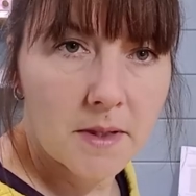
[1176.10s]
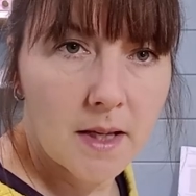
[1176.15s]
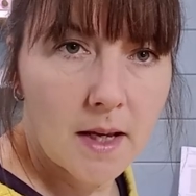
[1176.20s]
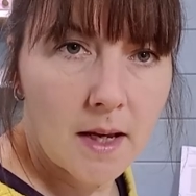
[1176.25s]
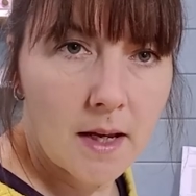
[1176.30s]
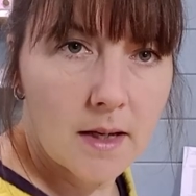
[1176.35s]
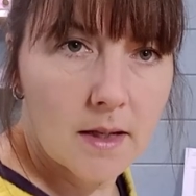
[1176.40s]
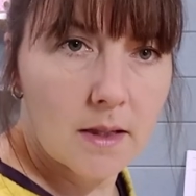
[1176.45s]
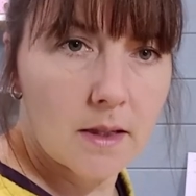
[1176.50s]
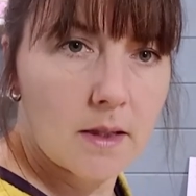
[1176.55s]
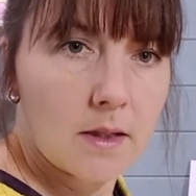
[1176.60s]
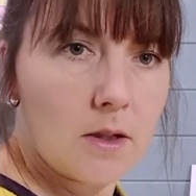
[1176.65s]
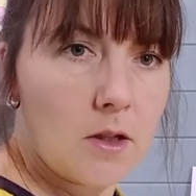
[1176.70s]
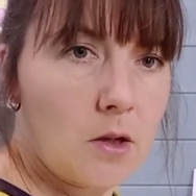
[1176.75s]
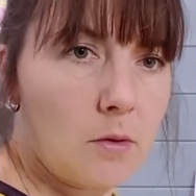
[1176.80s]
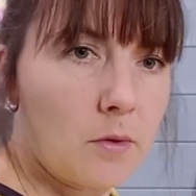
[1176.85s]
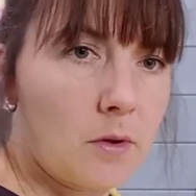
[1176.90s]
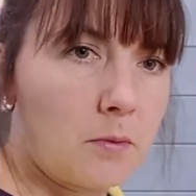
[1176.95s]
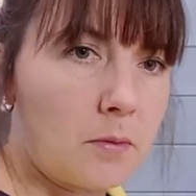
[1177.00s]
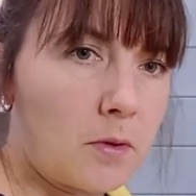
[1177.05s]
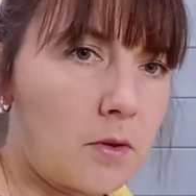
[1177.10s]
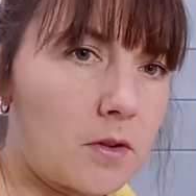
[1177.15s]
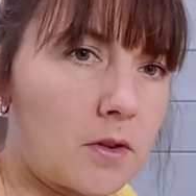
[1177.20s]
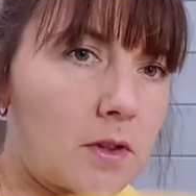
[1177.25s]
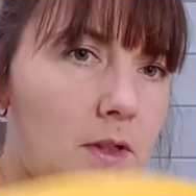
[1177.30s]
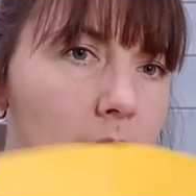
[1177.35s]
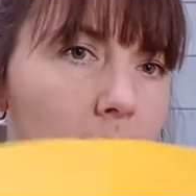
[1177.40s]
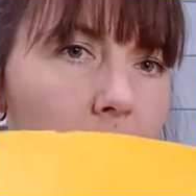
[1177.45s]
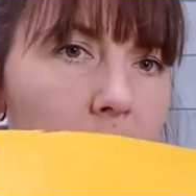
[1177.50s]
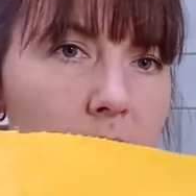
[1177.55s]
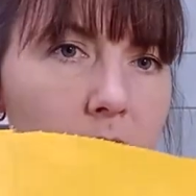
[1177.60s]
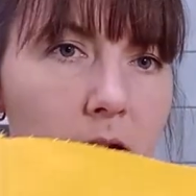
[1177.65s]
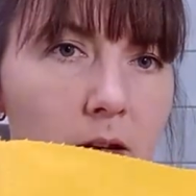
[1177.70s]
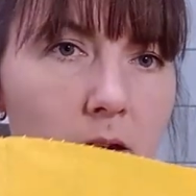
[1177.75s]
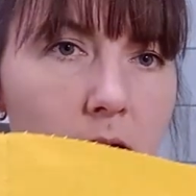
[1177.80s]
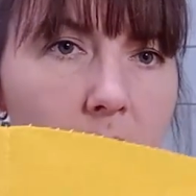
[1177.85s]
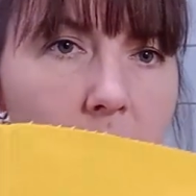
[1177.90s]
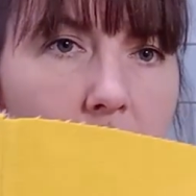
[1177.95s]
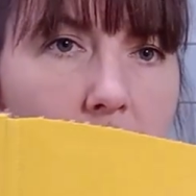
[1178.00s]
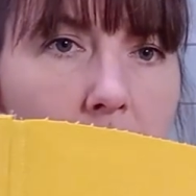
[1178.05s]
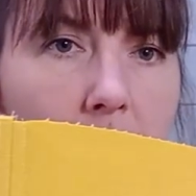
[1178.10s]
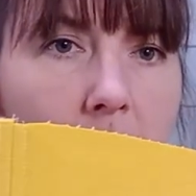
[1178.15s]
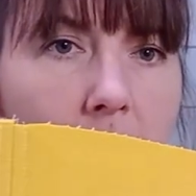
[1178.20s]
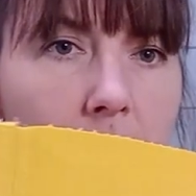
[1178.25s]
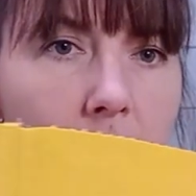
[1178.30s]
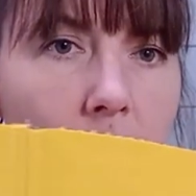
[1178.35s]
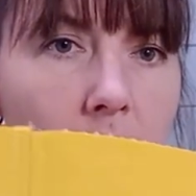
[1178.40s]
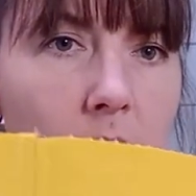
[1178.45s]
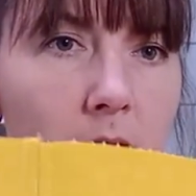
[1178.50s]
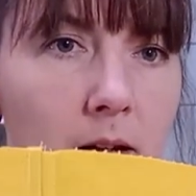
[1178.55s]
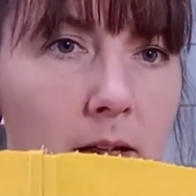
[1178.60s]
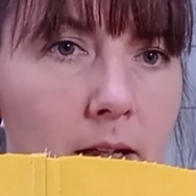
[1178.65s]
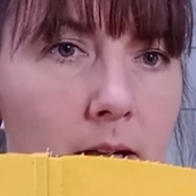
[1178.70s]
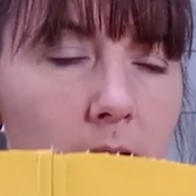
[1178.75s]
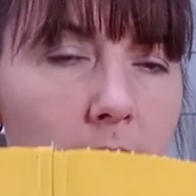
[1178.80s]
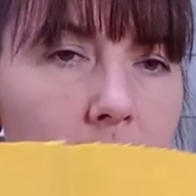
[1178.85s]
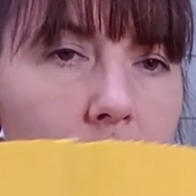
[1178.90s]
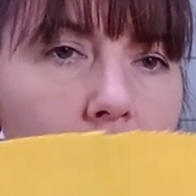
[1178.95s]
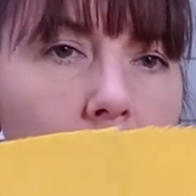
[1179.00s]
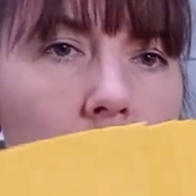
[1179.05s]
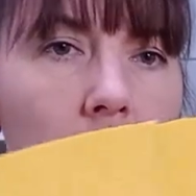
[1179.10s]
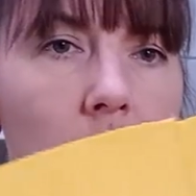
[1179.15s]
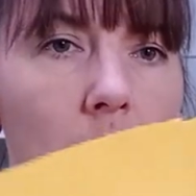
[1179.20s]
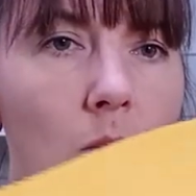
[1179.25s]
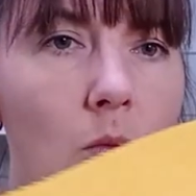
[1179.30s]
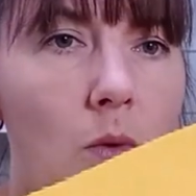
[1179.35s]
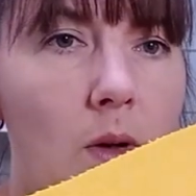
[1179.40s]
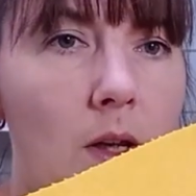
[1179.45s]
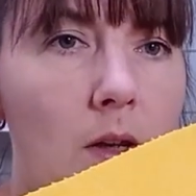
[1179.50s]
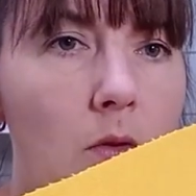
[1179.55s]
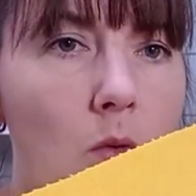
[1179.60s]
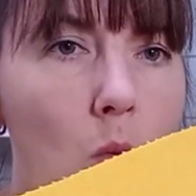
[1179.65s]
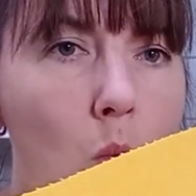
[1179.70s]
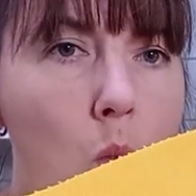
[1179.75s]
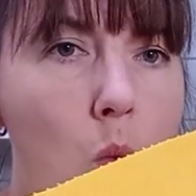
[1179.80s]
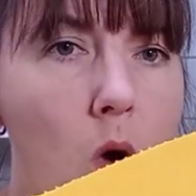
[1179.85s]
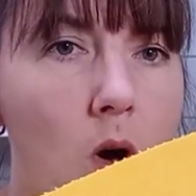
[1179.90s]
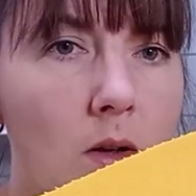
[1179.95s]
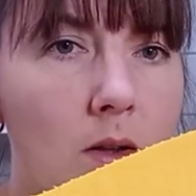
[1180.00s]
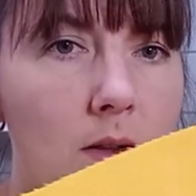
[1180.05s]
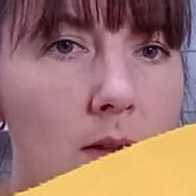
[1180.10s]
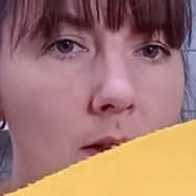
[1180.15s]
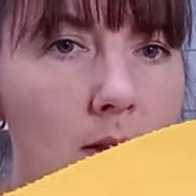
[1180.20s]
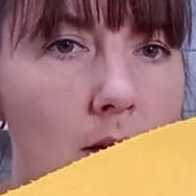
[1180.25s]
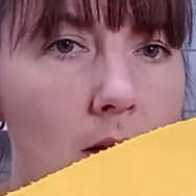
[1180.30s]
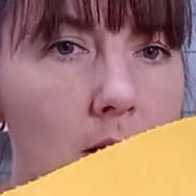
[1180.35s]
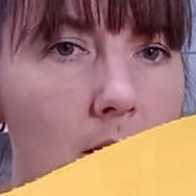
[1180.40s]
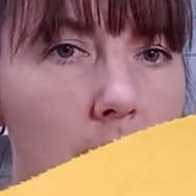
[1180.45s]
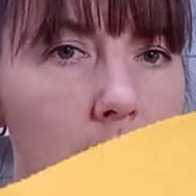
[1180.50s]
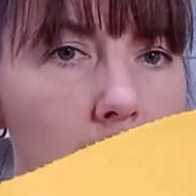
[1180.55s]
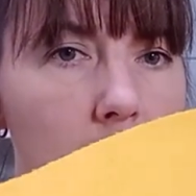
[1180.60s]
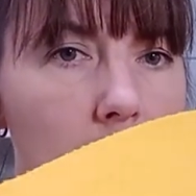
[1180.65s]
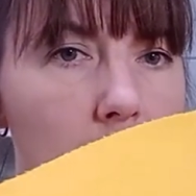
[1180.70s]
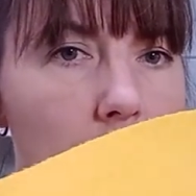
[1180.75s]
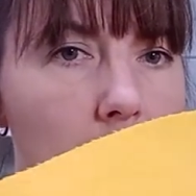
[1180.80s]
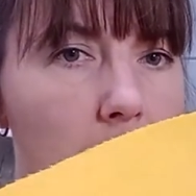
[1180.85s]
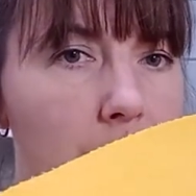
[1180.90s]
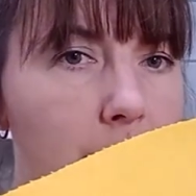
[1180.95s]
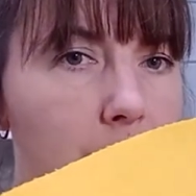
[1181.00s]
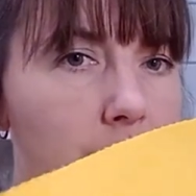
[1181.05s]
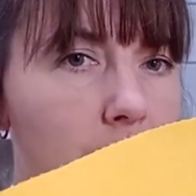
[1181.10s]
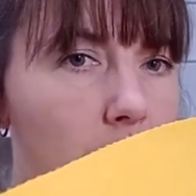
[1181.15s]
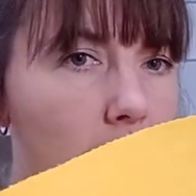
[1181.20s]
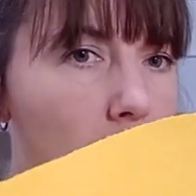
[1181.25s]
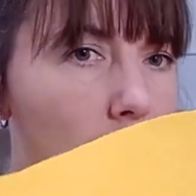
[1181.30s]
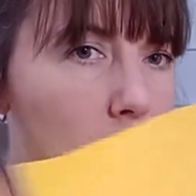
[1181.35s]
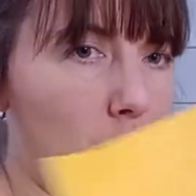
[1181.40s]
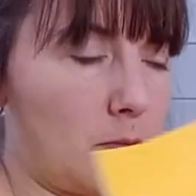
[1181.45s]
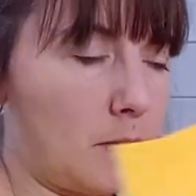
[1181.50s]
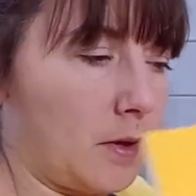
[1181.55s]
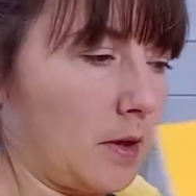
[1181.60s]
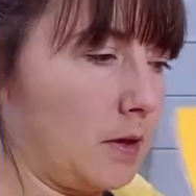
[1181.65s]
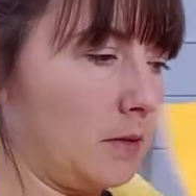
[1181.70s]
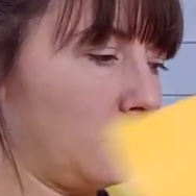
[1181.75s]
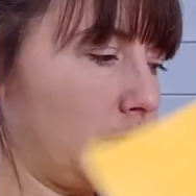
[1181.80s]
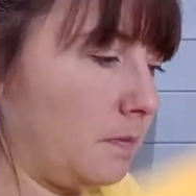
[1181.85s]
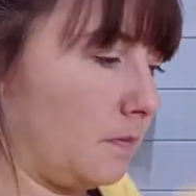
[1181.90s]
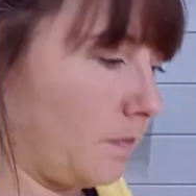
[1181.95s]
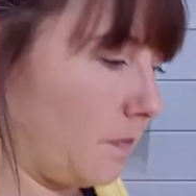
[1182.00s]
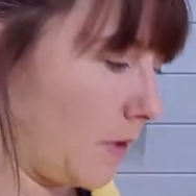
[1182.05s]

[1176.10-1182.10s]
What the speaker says: 6, you will put together bag lining with one side left open,